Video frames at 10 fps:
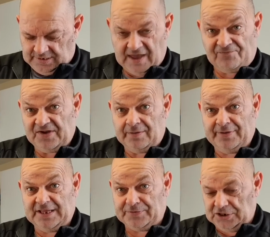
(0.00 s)
Everything can
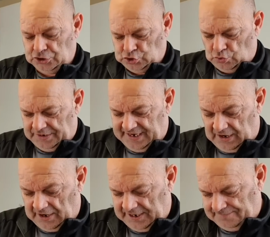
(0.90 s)
be dipped in a chutney,
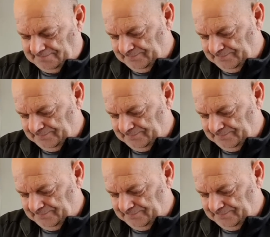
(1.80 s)
can't it?